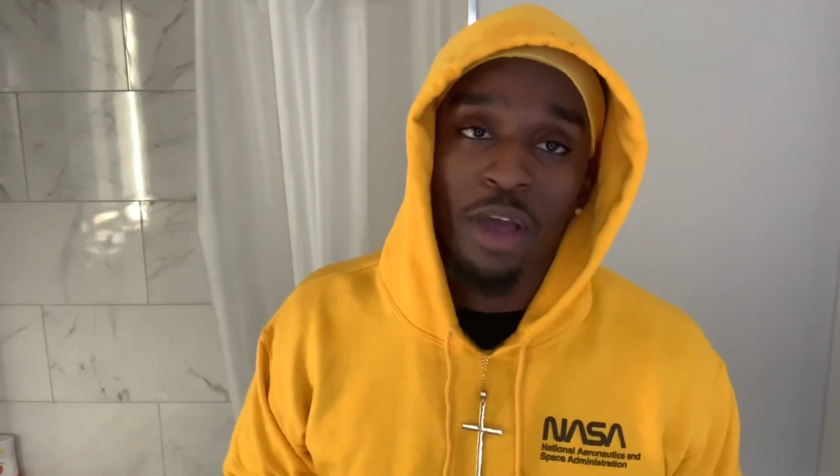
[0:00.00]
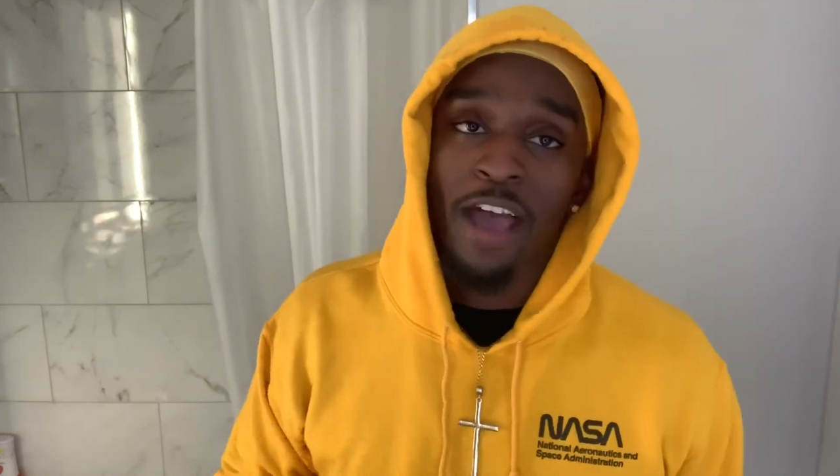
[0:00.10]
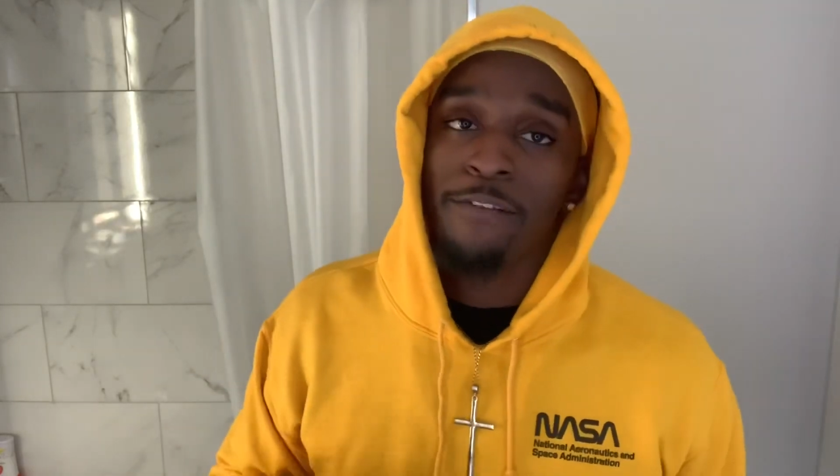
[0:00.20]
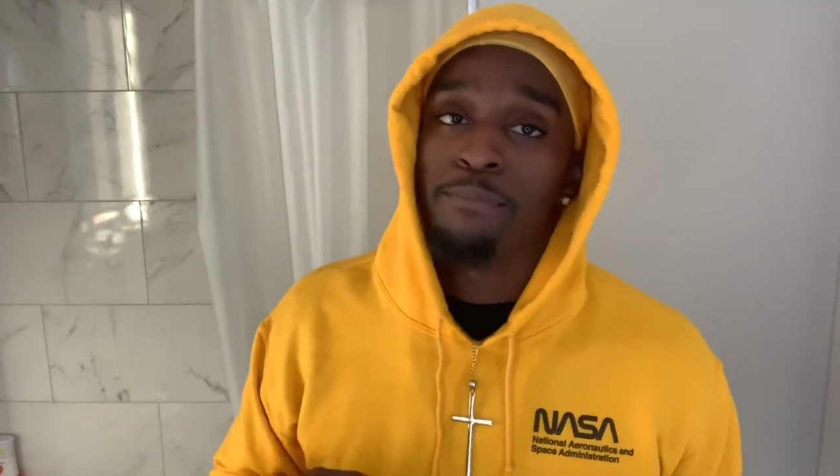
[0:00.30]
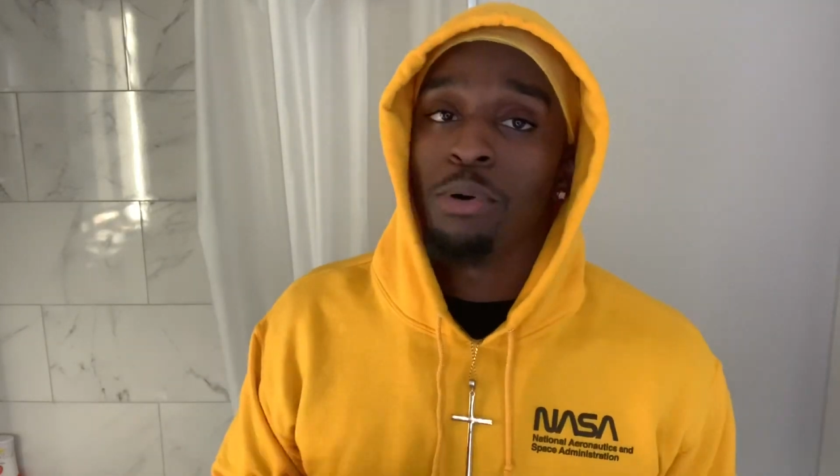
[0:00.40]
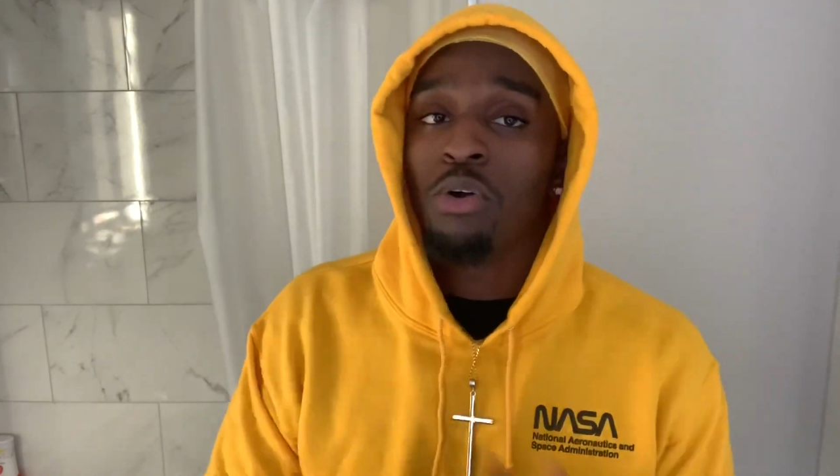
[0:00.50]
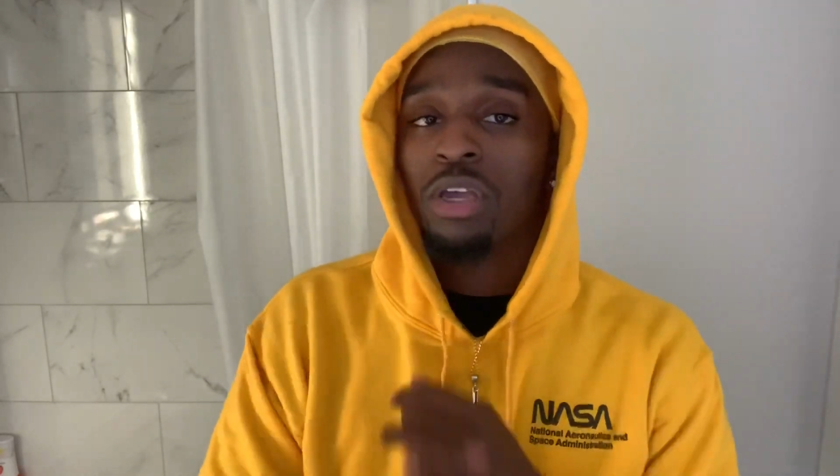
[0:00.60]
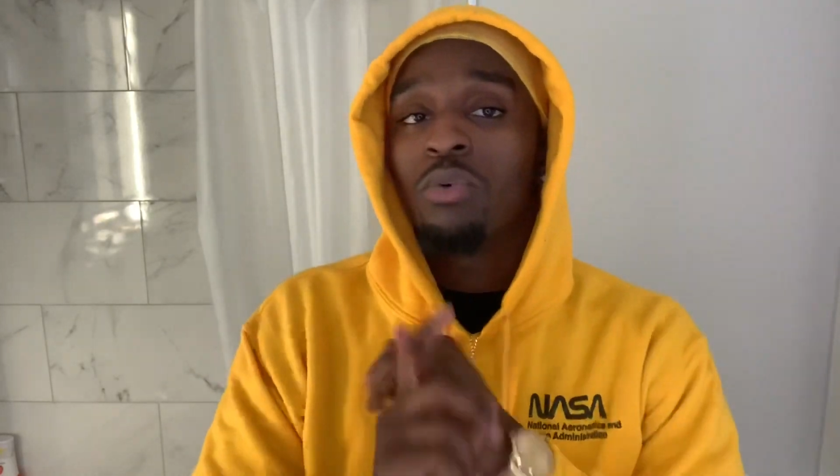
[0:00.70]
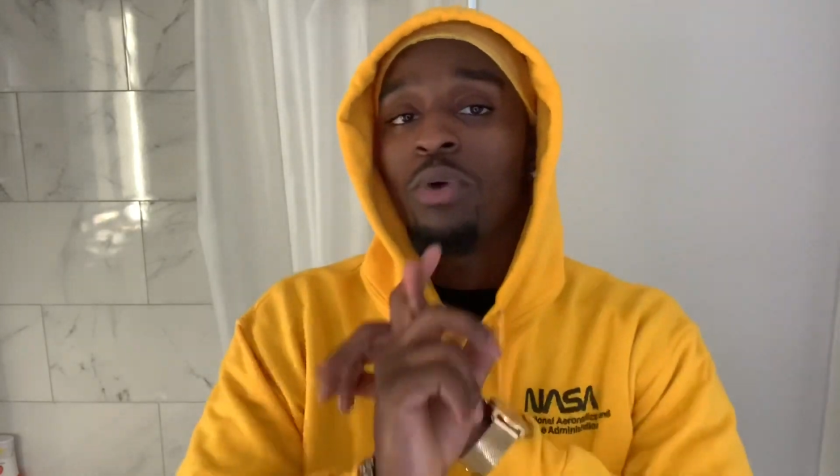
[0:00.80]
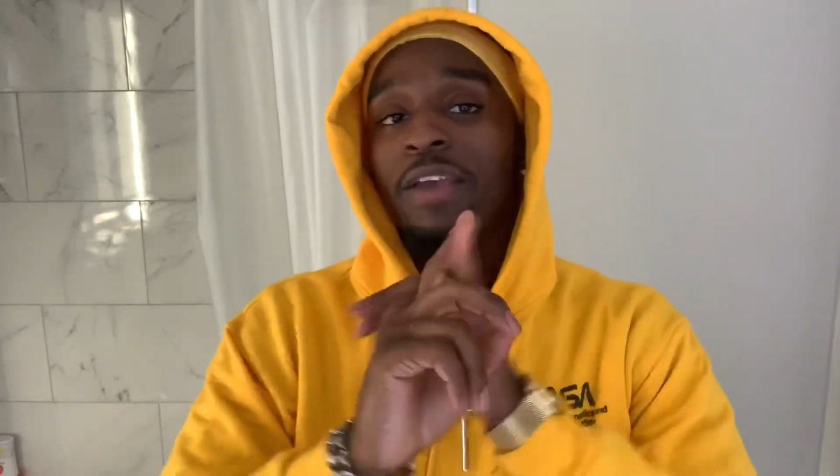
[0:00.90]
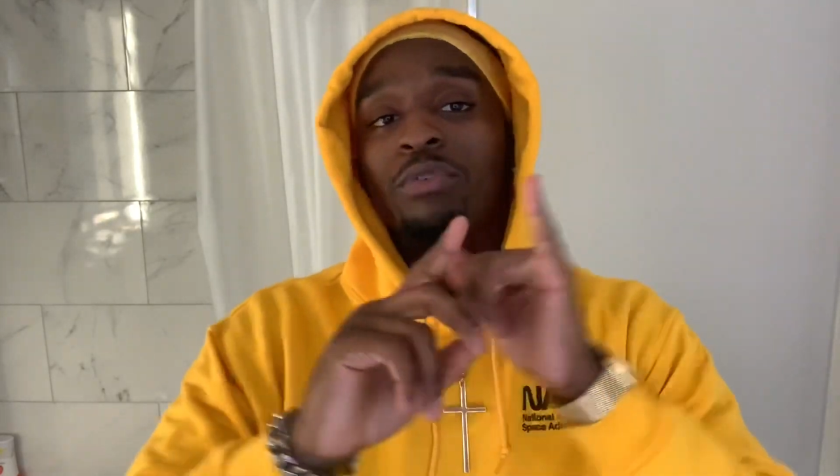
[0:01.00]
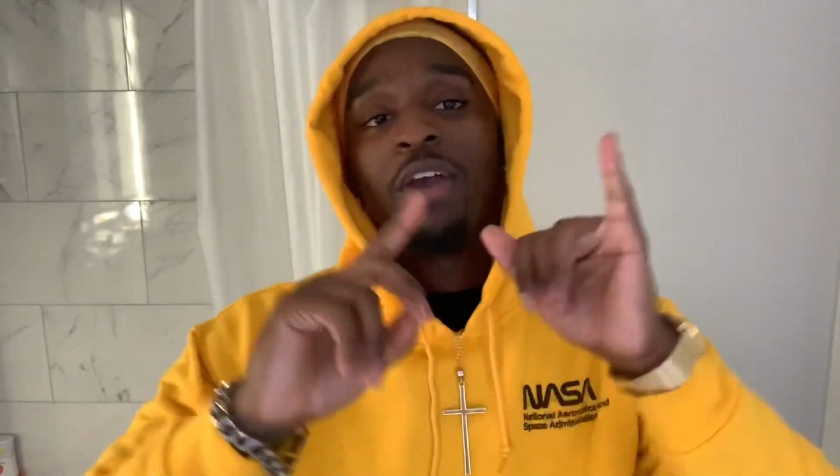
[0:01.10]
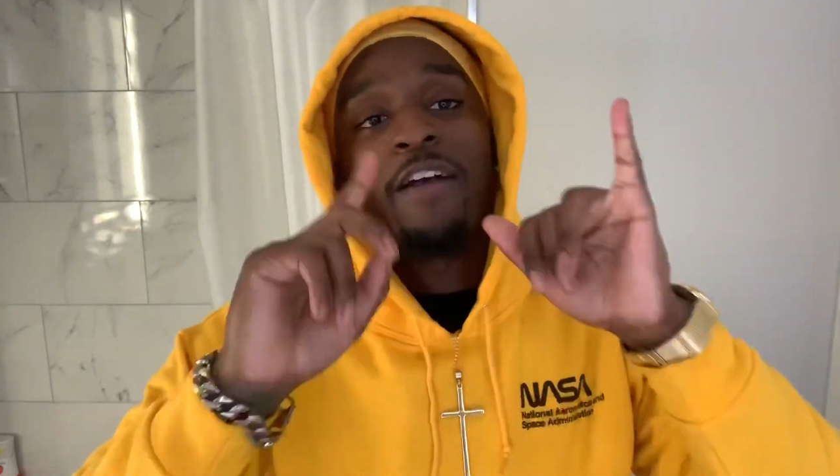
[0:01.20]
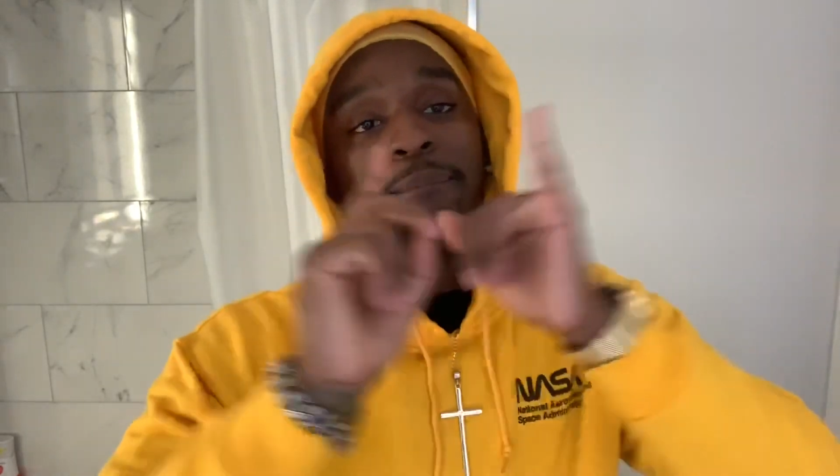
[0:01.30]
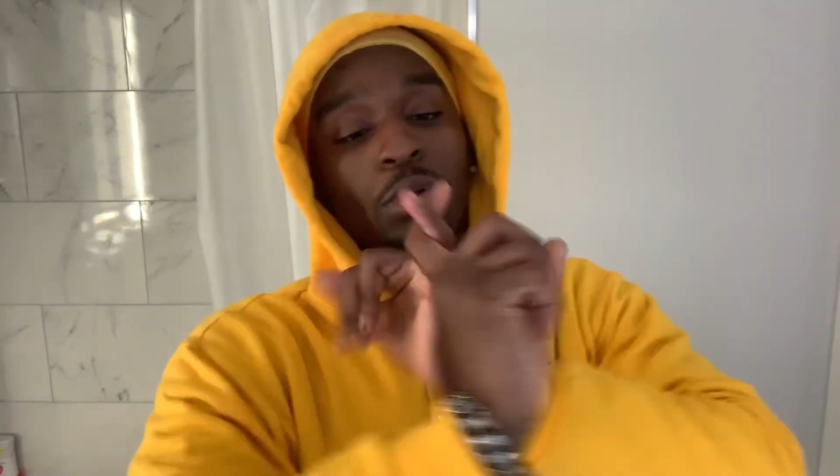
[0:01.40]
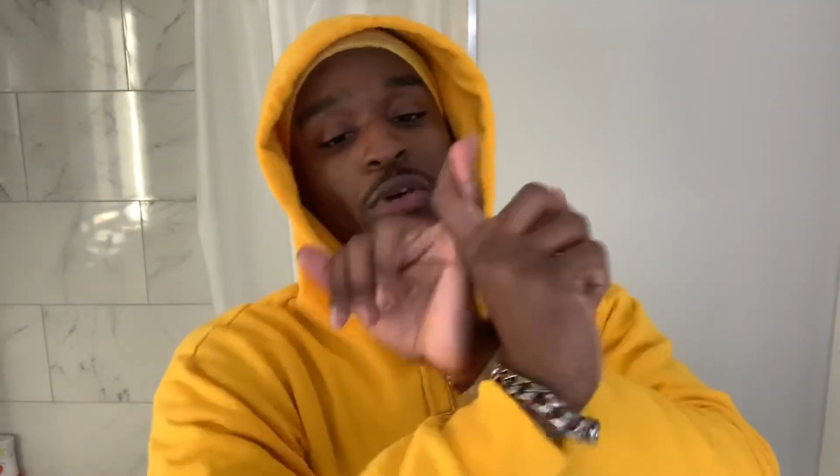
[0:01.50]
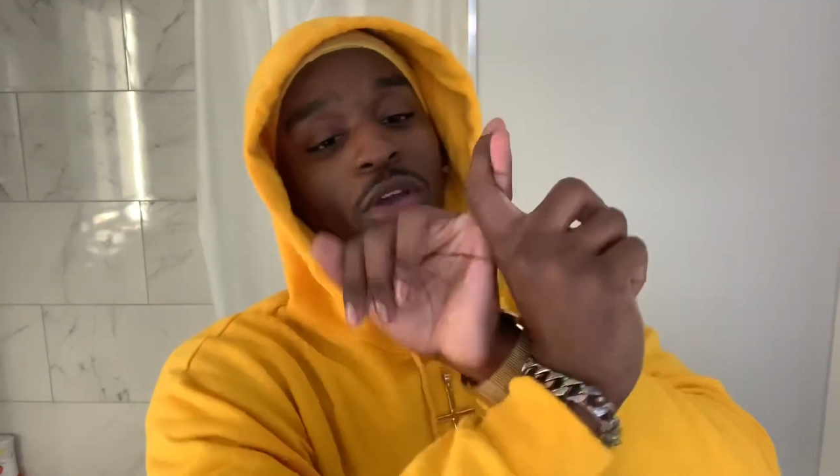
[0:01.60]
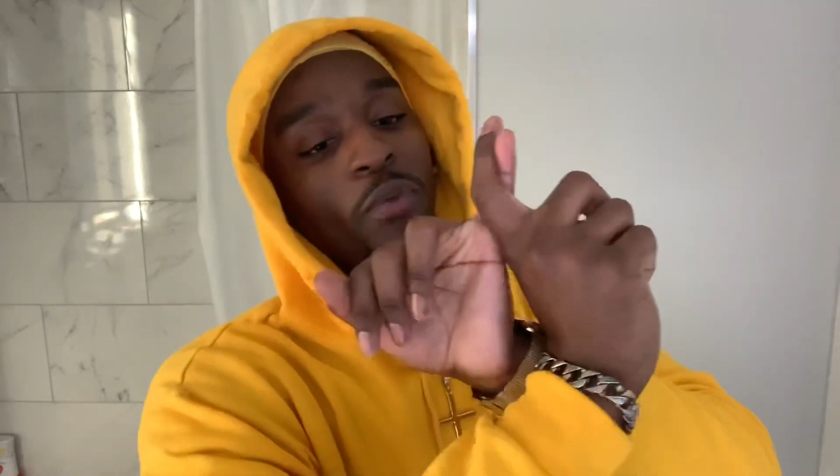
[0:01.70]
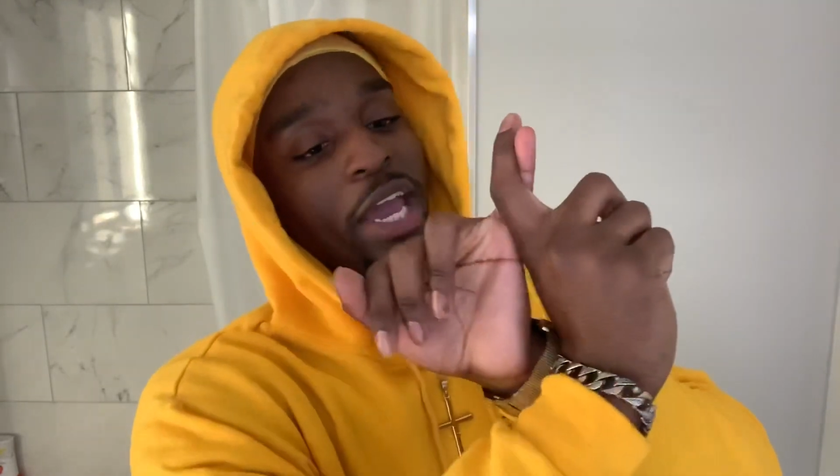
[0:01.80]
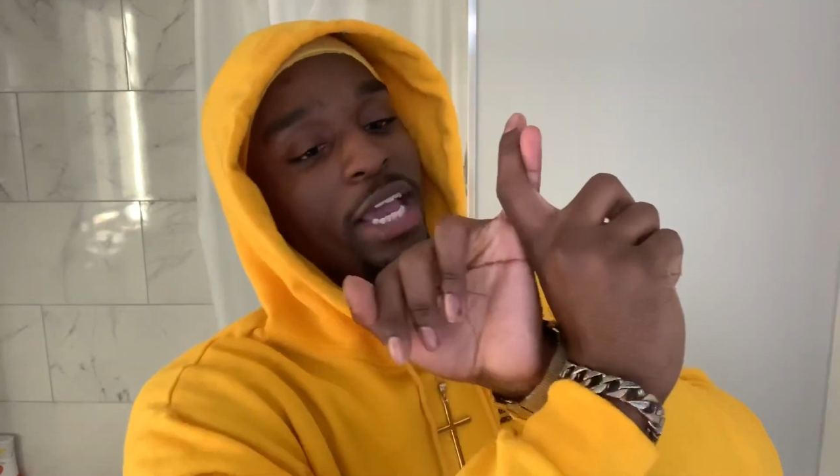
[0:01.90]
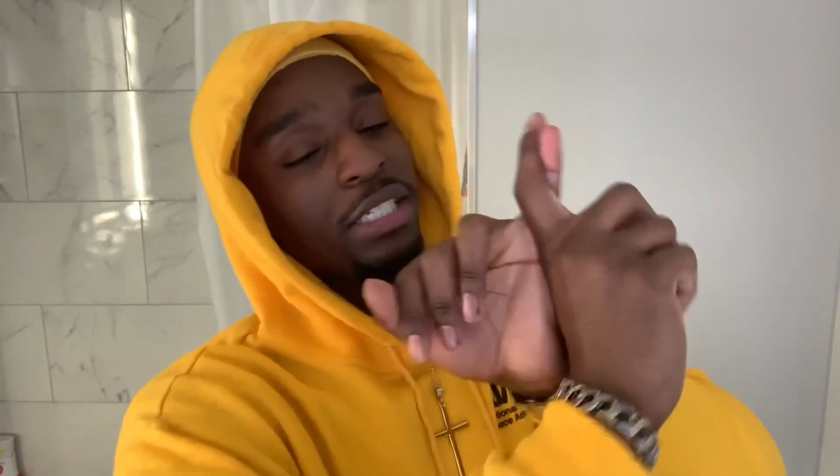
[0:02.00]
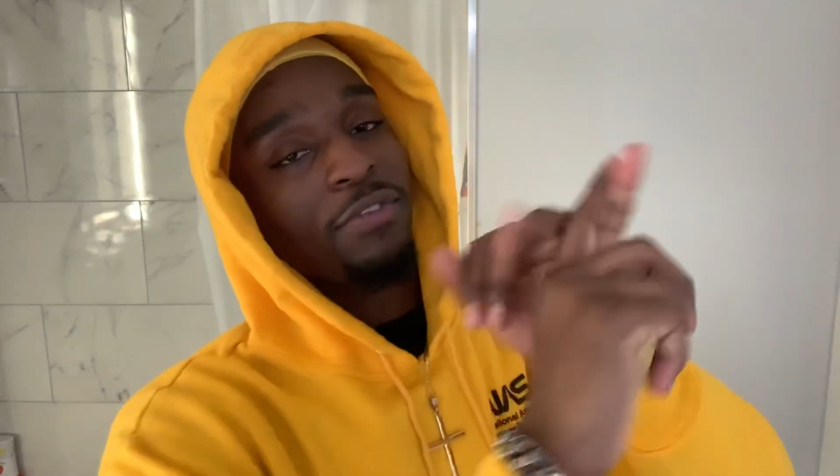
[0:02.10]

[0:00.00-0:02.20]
have broken waves,